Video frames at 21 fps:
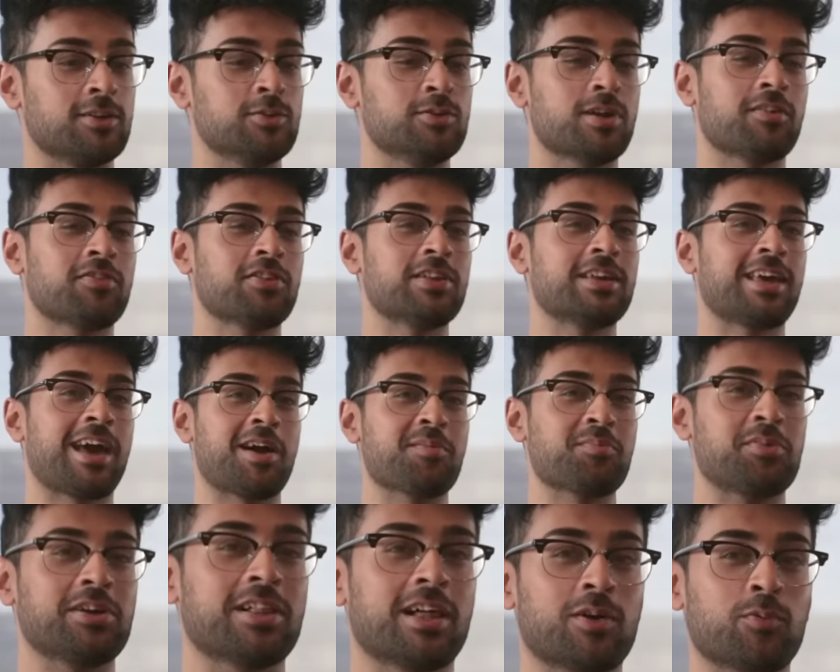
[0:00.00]
you definitely
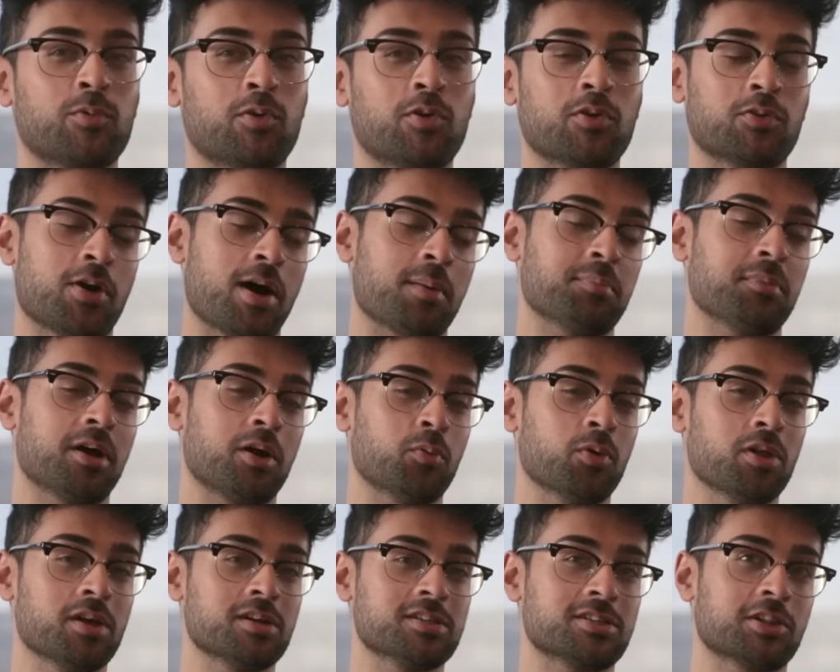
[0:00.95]
can be like, well, no, I'm not
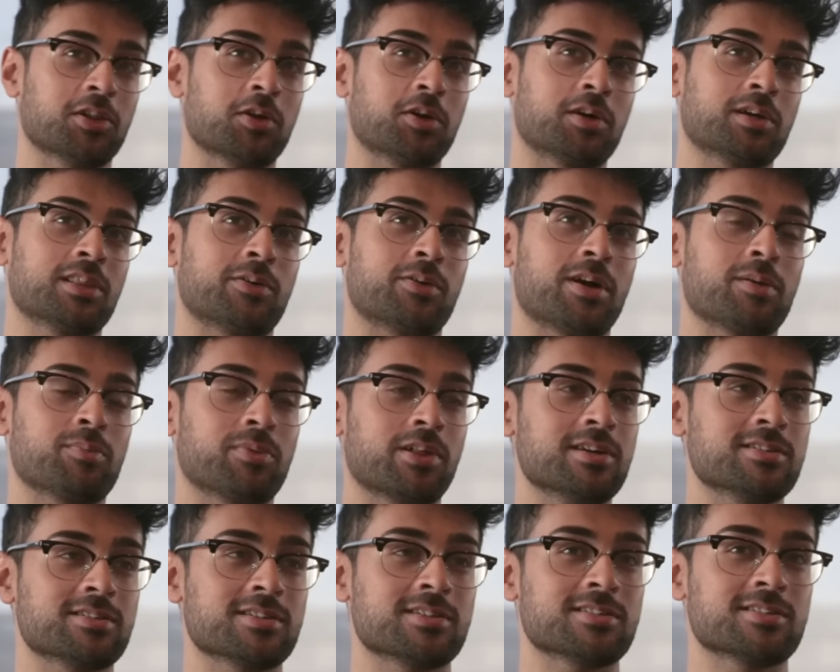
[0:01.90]
willing to look in the right
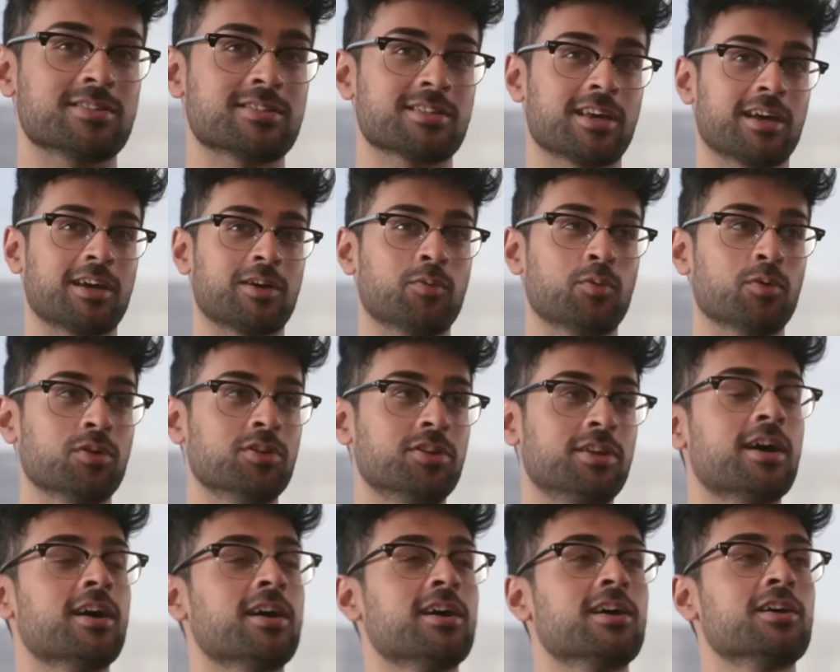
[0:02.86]
places. It's like, well,
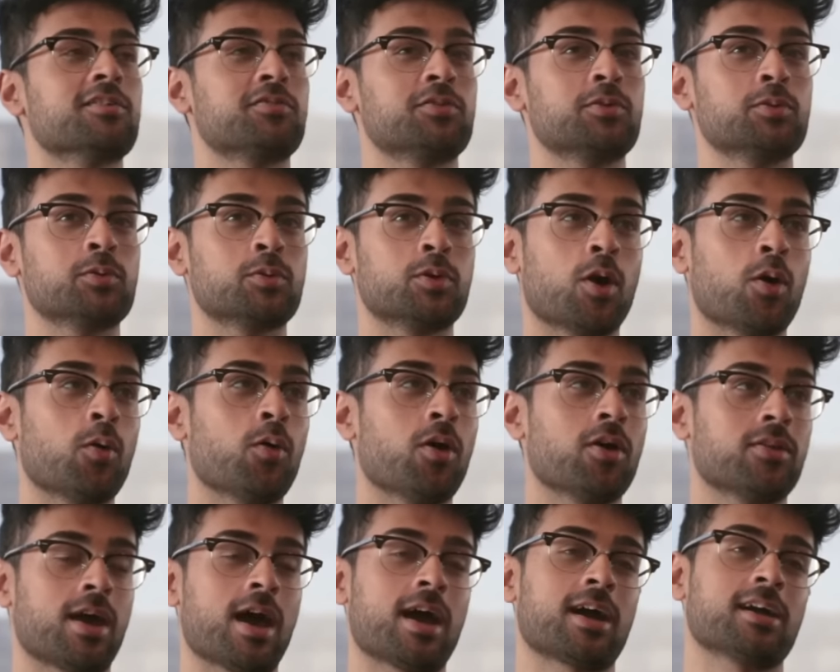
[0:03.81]
duh, if you go
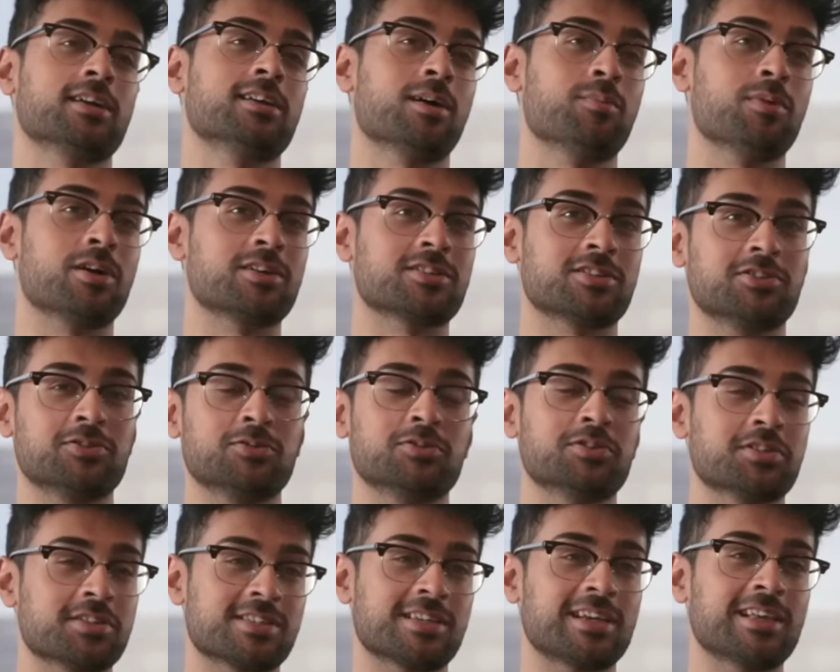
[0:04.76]
on academics and
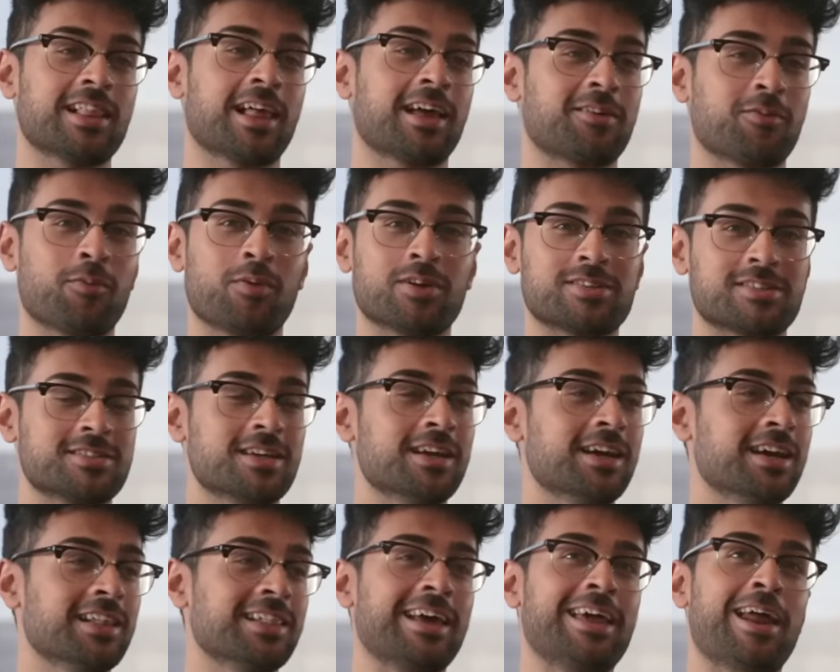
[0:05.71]
you just see like what's
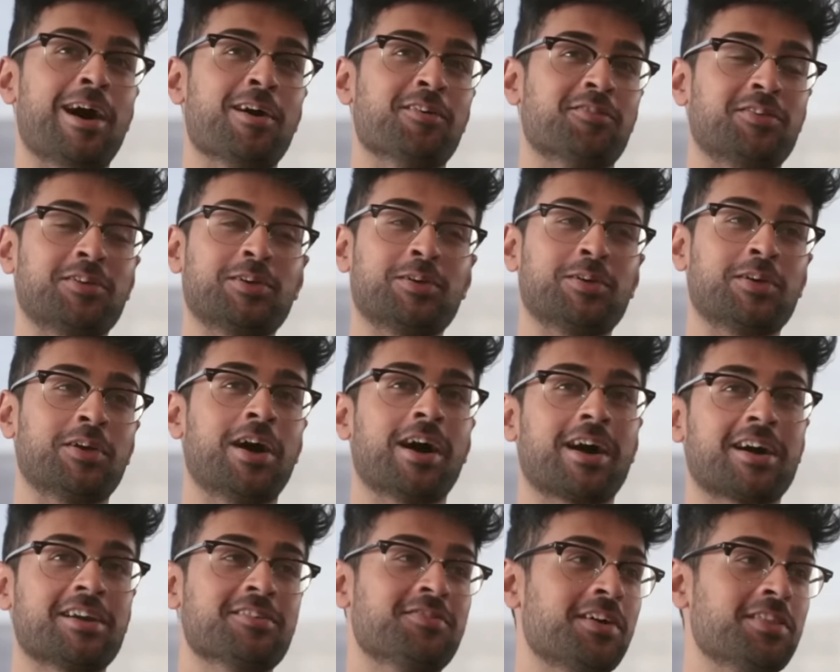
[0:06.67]
yeah. laid out for you, you're
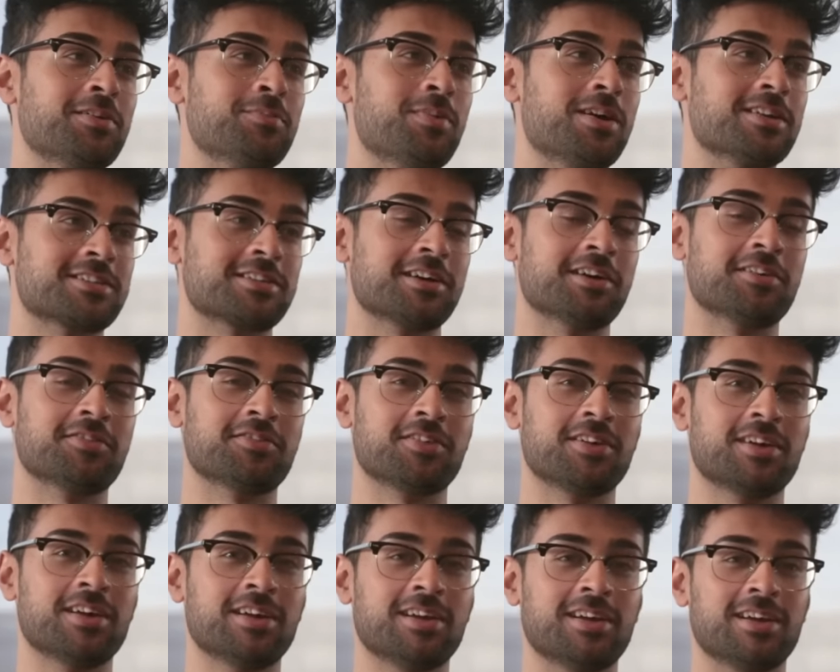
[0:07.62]
not going to find the best stuff. Might as well